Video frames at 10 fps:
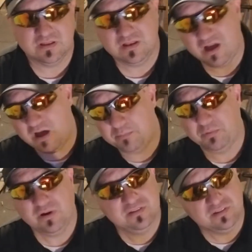
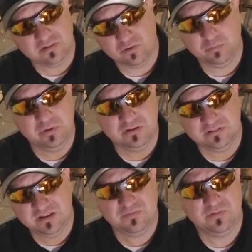operates a little bit
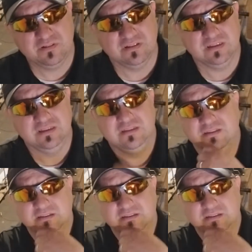differently.